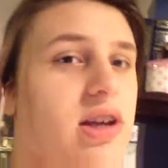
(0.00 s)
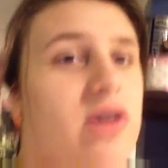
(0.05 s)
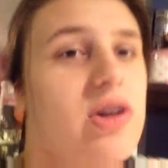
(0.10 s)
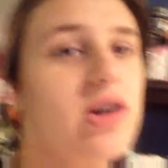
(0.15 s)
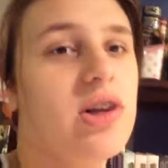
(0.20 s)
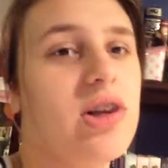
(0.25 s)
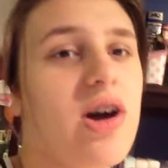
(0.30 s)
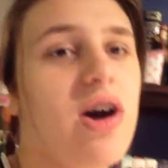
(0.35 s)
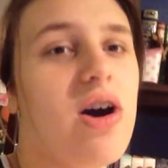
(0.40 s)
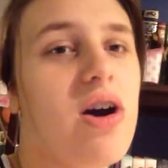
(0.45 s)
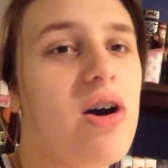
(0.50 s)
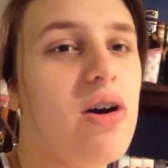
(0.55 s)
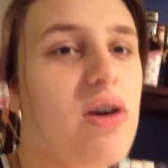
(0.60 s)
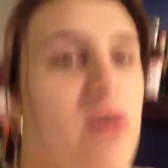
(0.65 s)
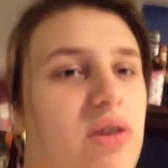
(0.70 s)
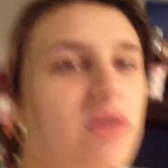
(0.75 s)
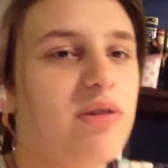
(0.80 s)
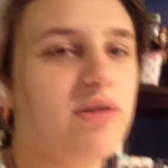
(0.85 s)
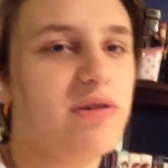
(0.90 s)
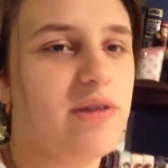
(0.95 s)

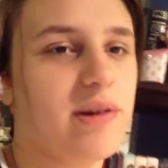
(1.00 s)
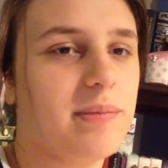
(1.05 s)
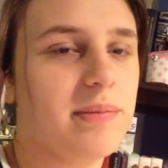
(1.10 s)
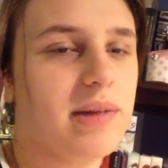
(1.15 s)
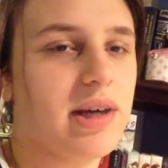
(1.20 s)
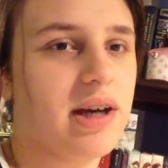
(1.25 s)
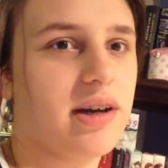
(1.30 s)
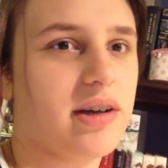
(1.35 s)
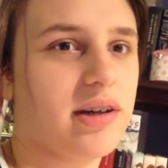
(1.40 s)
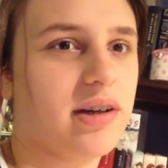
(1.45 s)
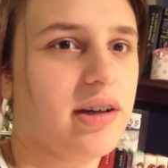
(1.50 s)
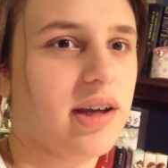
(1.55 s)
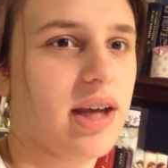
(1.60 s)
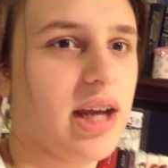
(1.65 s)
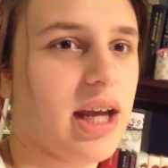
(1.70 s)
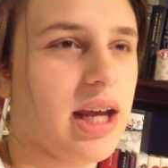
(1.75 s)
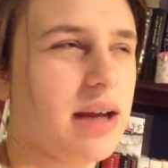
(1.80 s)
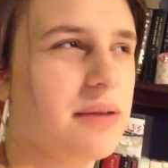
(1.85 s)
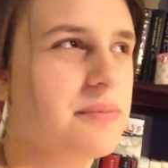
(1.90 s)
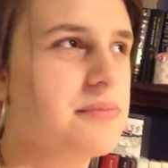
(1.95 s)
Chloe from The Hunger
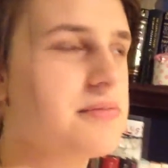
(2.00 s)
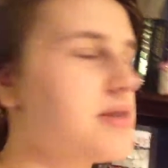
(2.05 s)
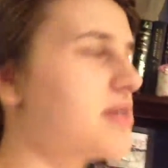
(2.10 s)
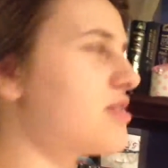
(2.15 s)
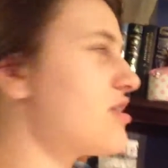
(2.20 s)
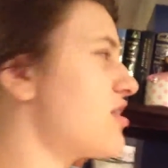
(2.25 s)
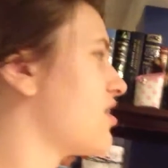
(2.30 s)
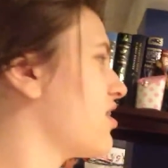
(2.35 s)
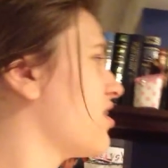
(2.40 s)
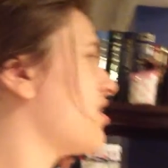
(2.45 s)
Games.